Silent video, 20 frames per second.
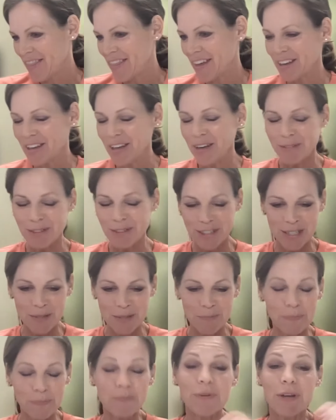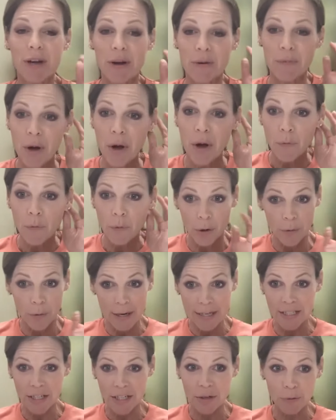then you would just, you know,
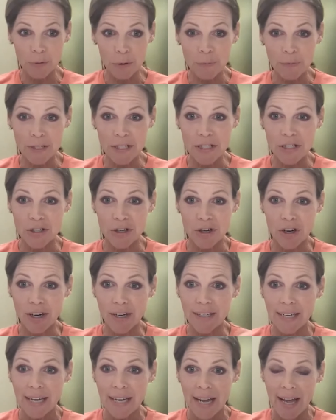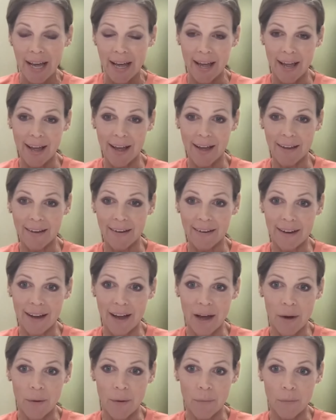request a group to start and
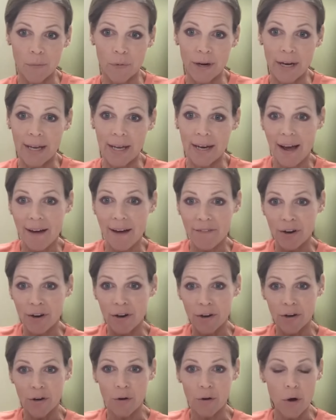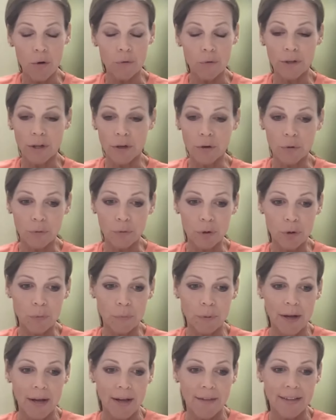um, we can have an, your own little
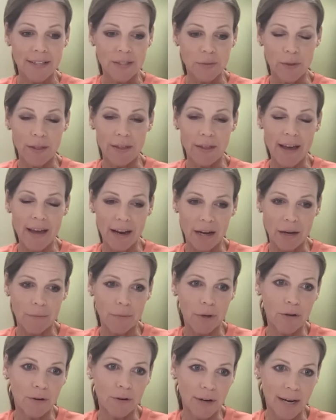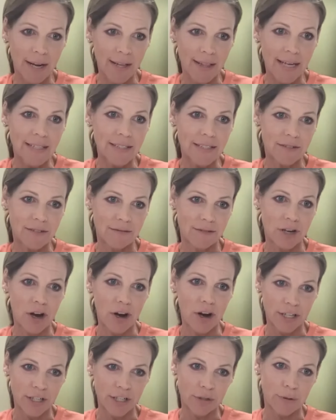group that's within that community that's
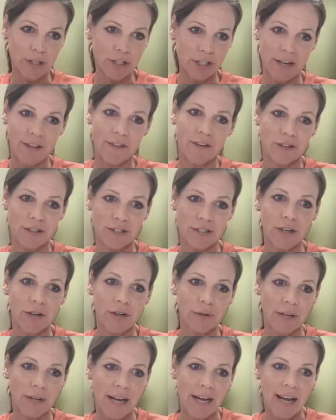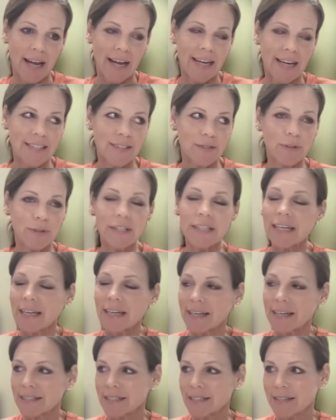talking to each other. So it's
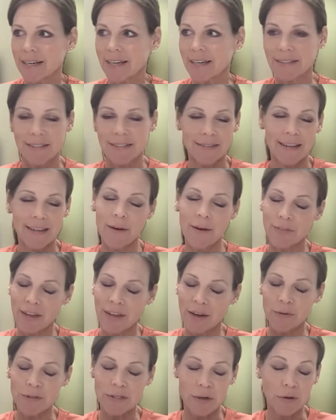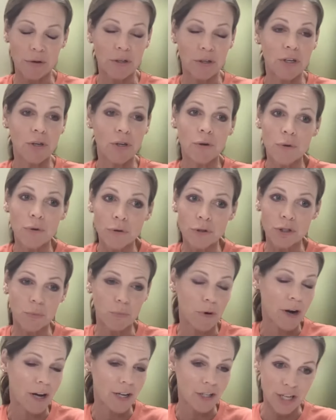really, it's, it's, that thing was a huge
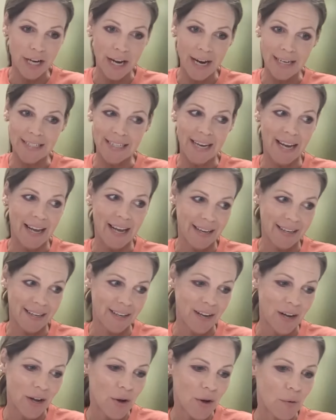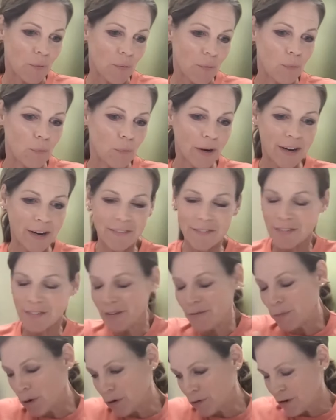project and we
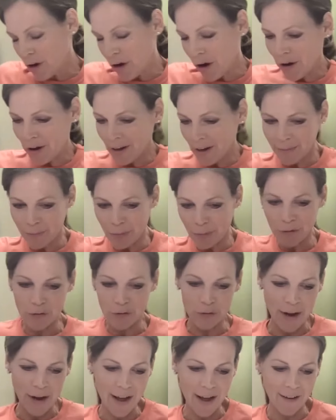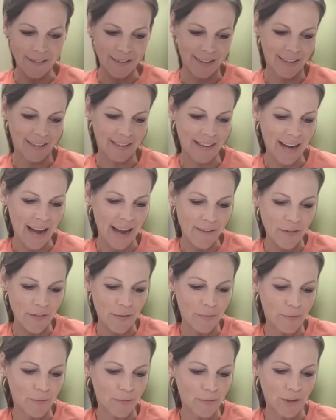moved on and moved around and
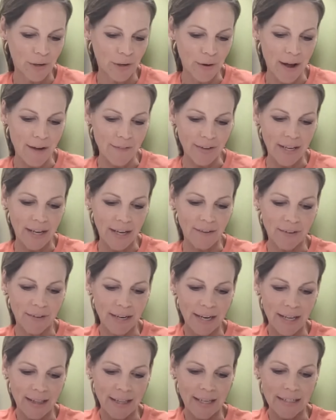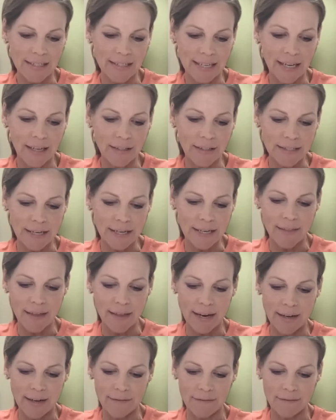haven't you know haven't given it the TLC
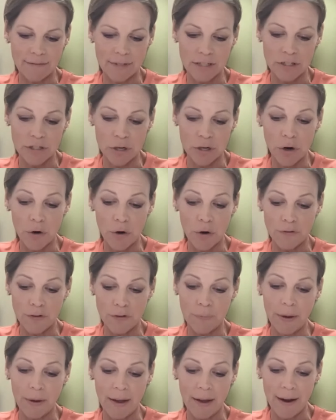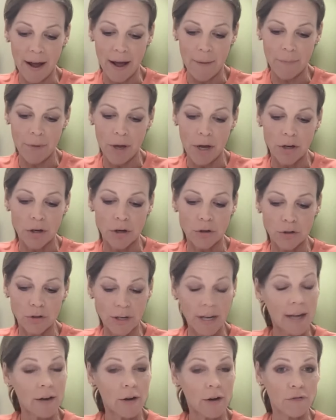that it deserves. But um, you
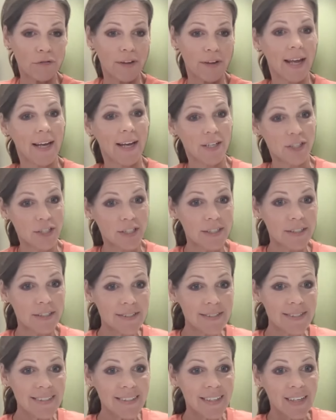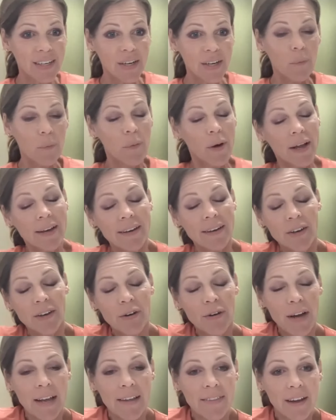should get notifications when
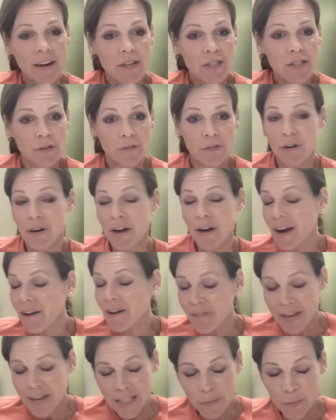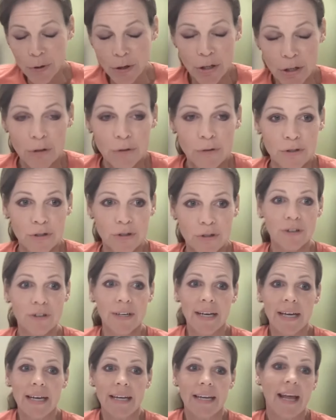you're in there. So if you're not a Facebook user,
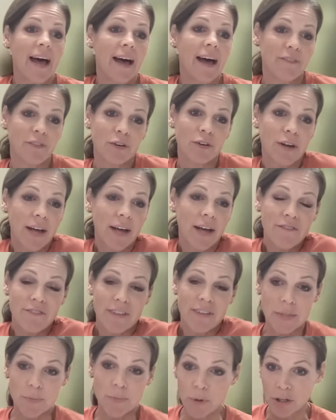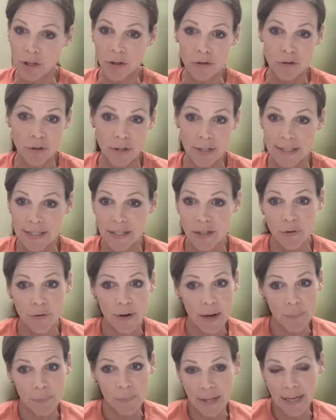yeah, if you're not a Facebook user, this is a
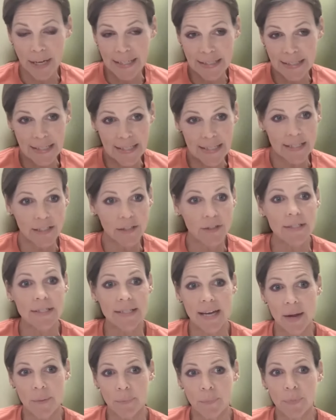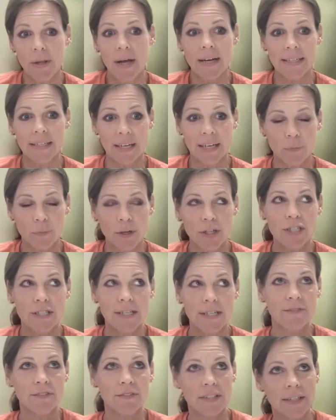great place to still stay plugged in. We
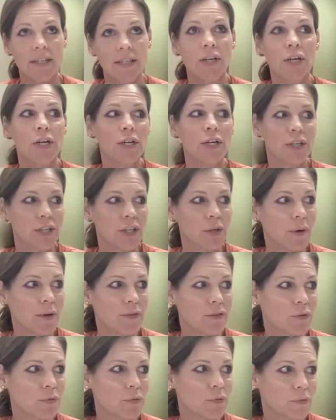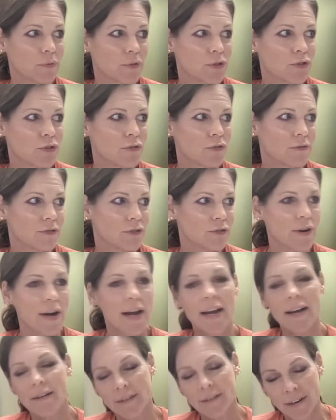just have to you know we have to
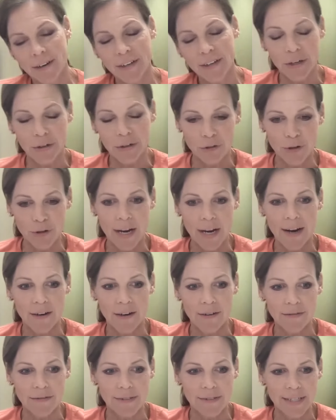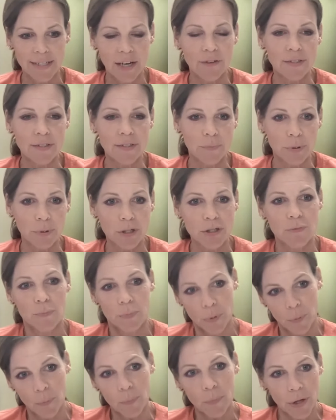train uh, you know train ourselves and push
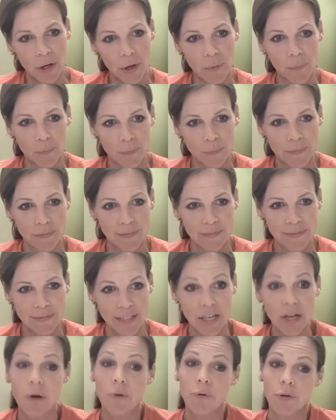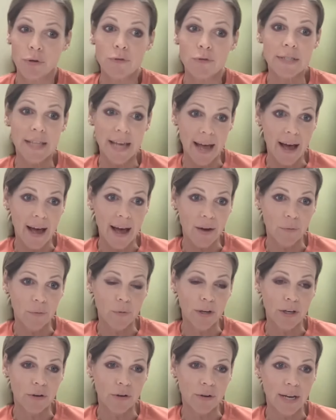pull, you know to go use that
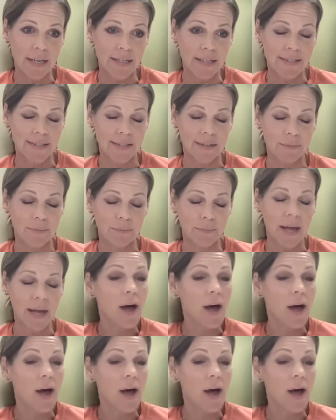when you need some